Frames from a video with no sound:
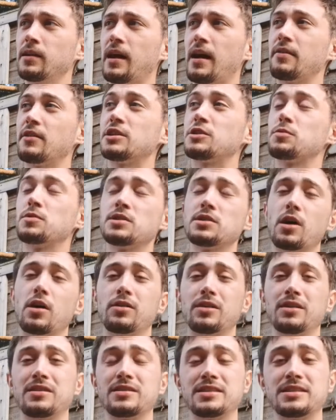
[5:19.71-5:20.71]
And this was
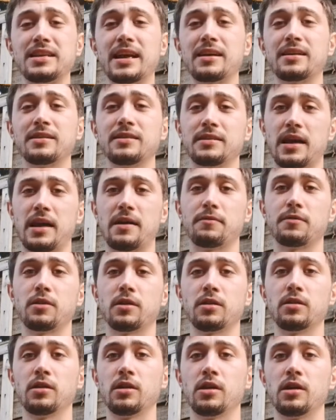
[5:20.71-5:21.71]
only the second
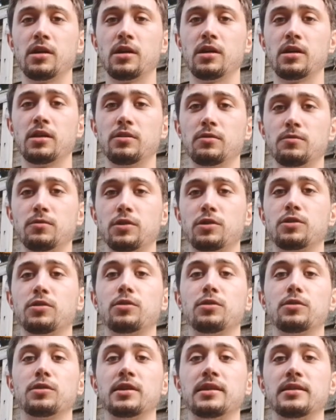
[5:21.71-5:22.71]
ever
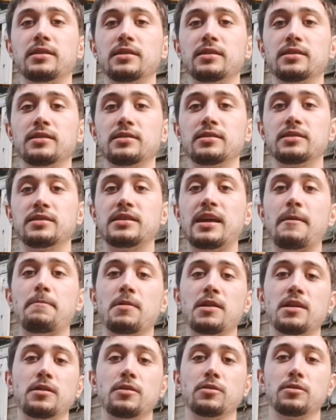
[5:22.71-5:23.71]
recorded
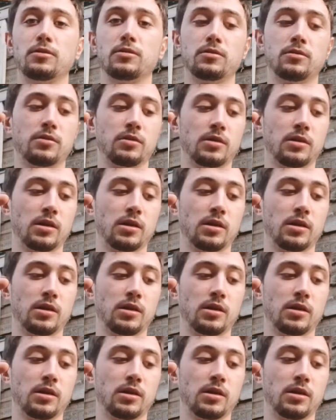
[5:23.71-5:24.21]
steppe eagle